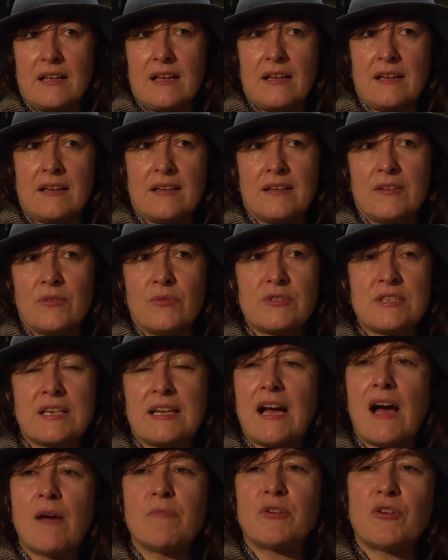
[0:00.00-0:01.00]
it was a
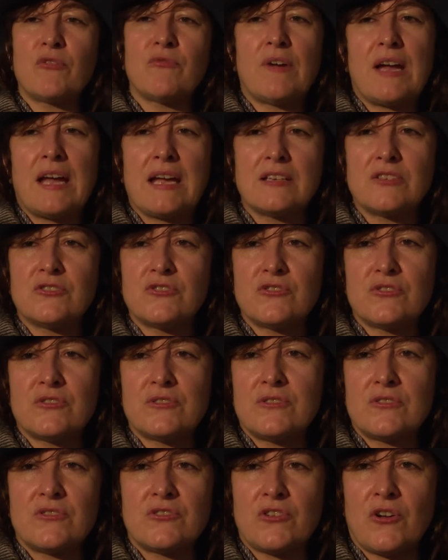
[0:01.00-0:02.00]
coming of age
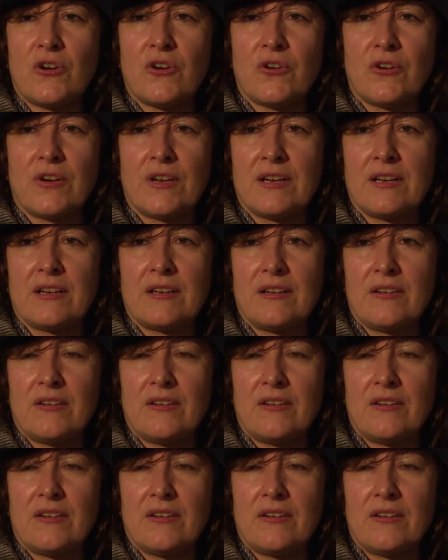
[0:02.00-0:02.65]
story